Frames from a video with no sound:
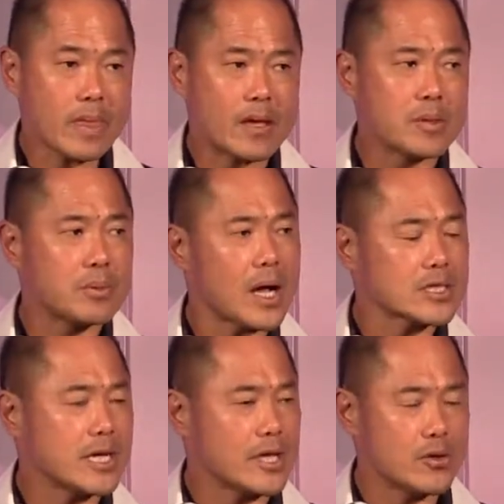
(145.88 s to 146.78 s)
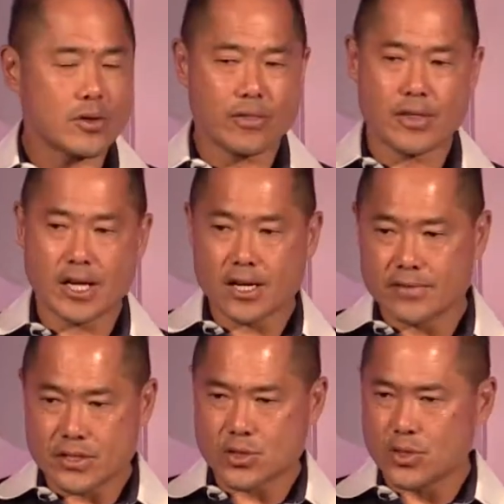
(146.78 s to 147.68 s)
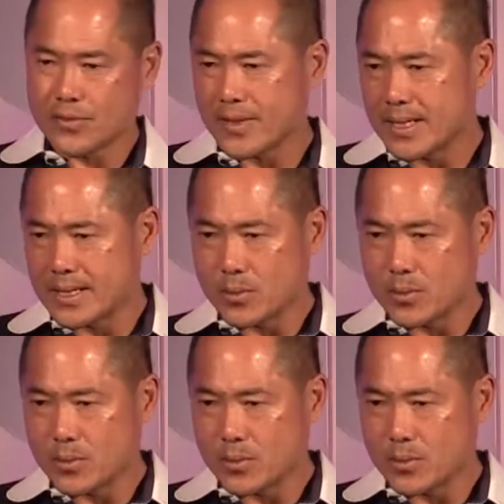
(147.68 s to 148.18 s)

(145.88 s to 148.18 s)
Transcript: The blockchain you can think of as sort of like